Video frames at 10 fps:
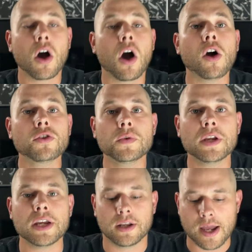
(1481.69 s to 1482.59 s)
All you
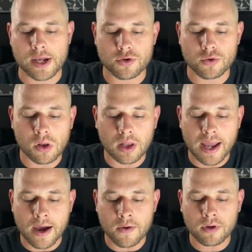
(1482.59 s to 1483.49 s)
need, a Google
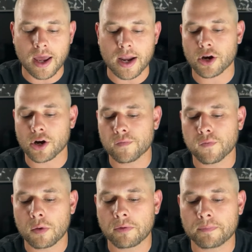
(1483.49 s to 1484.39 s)
account and a current
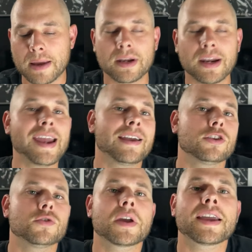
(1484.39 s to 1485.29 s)
form of payment, and
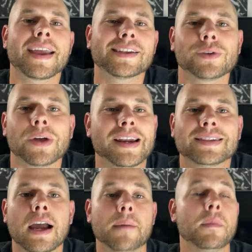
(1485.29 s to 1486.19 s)
you can cancel
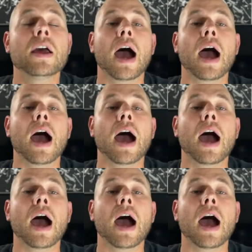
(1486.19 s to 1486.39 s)
anytime.